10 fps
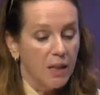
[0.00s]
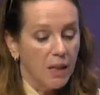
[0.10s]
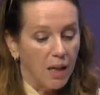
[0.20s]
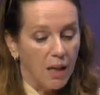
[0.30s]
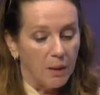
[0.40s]

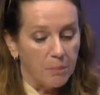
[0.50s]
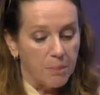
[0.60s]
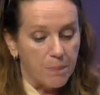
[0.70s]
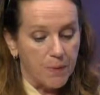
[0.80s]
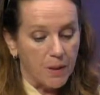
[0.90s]

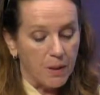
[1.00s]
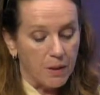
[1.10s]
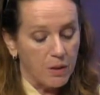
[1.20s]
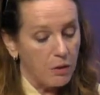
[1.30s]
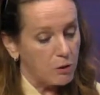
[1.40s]
Um,
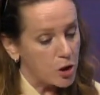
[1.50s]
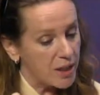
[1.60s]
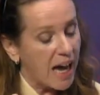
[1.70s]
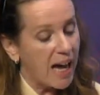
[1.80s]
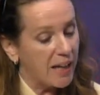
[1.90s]
you know, she
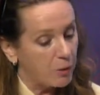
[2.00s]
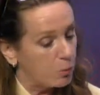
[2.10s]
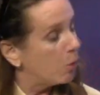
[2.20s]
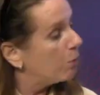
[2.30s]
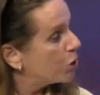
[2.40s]
had
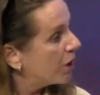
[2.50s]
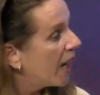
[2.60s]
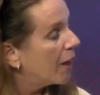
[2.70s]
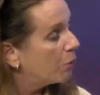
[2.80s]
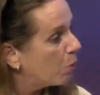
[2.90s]
a she
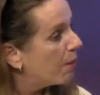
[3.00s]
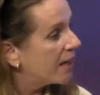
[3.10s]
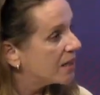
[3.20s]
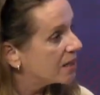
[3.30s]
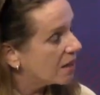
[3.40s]
had a
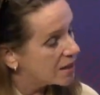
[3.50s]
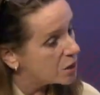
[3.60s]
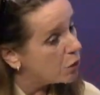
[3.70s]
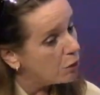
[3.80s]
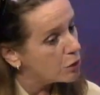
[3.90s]
romanticized
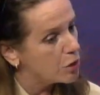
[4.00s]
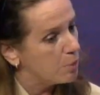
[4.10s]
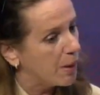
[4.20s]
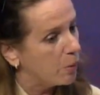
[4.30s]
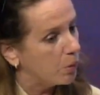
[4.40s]
notion
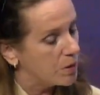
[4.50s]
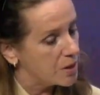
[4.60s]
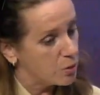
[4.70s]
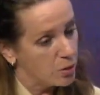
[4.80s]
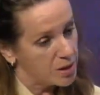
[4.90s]
about what
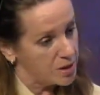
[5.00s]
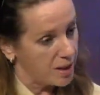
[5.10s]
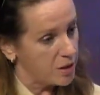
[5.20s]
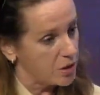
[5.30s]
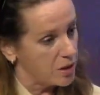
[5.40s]
this
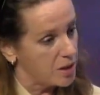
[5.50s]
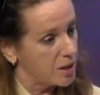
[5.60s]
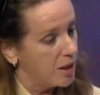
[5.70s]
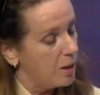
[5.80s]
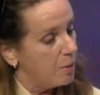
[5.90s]
organization's
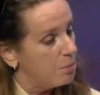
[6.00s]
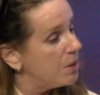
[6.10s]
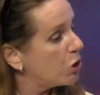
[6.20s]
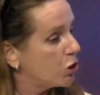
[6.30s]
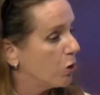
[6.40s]

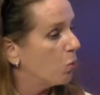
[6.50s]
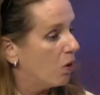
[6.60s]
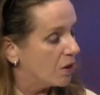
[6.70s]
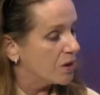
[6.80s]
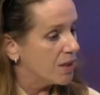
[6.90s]
mission
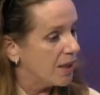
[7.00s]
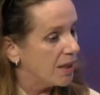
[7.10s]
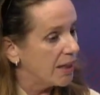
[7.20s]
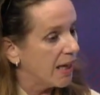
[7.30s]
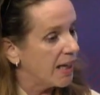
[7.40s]
was. In
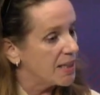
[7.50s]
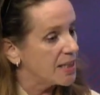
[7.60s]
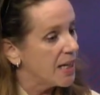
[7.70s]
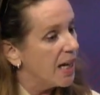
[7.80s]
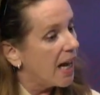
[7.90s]
any
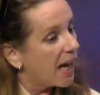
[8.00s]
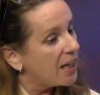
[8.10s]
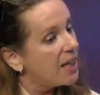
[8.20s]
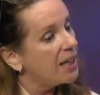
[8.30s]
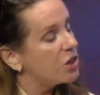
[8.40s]
case,
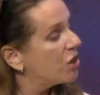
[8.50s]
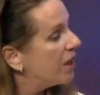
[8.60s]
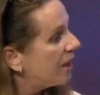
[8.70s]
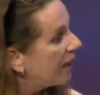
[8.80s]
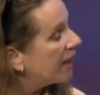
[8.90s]
and then
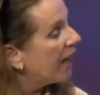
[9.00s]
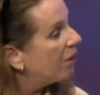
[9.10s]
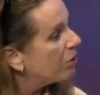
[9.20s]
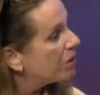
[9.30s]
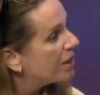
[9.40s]
she
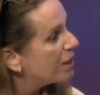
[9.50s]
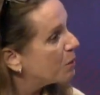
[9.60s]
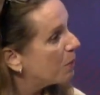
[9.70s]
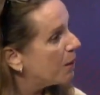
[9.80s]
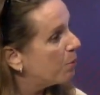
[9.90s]
encounters these
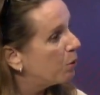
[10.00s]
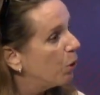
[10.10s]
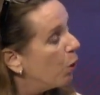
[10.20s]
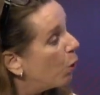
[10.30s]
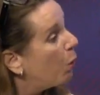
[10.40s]
people
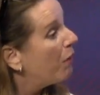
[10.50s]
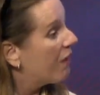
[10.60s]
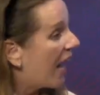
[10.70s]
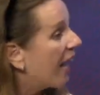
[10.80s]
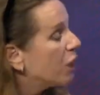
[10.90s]
who have
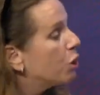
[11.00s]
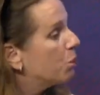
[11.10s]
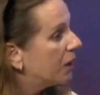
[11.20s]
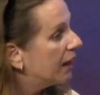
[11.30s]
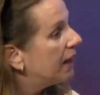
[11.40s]

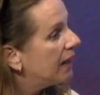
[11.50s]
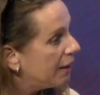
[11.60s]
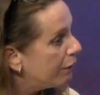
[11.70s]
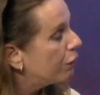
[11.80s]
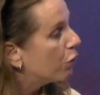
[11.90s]
actually
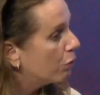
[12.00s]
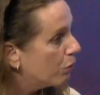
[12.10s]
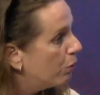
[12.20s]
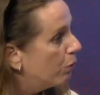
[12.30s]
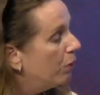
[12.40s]
lived
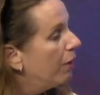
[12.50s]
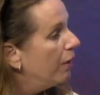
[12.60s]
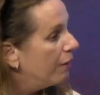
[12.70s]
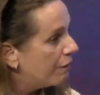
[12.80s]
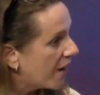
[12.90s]
through
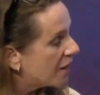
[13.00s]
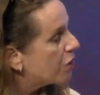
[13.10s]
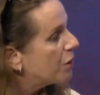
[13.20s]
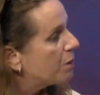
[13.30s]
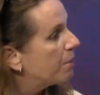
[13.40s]

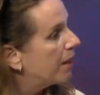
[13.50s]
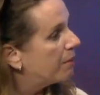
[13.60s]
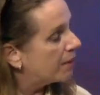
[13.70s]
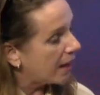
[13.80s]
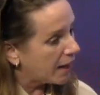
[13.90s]
fascism
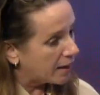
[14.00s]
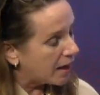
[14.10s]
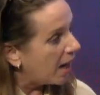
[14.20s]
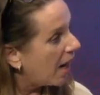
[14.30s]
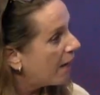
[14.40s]
and, and,
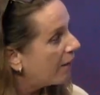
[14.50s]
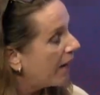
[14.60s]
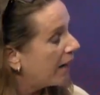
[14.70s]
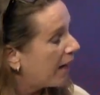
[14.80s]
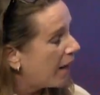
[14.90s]
ha
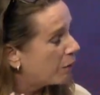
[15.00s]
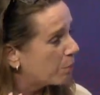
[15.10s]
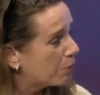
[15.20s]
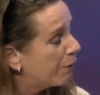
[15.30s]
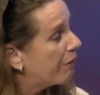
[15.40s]
and have a
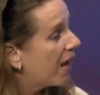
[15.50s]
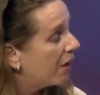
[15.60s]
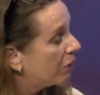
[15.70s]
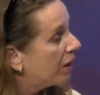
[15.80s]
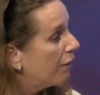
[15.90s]

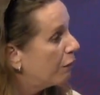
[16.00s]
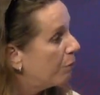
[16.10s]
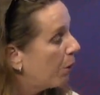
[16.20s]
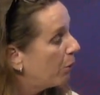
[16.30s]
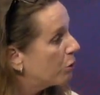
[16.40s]
profound love of
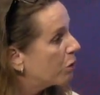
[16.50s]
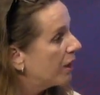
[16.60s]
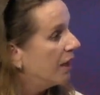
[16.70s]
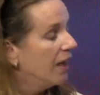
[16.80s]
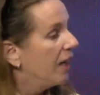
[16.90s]

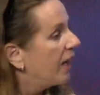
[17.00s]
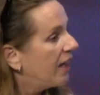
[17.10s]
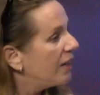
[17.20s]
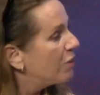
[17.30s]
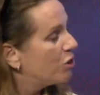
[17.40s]
poetry.
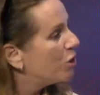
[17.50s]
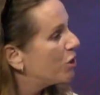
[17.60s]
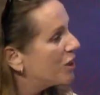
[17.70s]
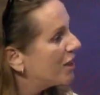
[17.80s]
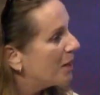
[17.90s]
It
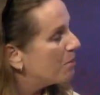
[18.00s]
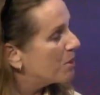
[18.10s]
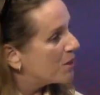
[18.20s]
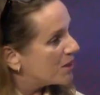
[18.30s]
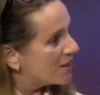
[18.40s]
just
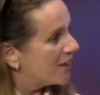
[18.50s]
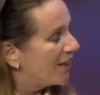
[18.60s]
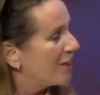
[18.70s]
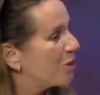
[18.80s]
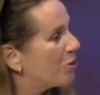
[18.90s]
seems
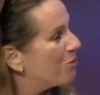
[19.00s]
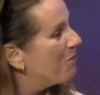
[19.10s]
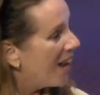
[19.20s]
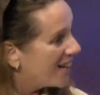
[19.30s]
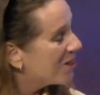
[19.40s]
magical.
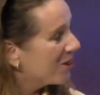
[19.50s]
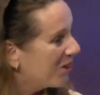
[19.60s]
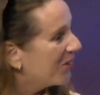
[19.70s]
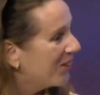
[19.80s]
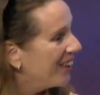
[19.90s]
Magical, it?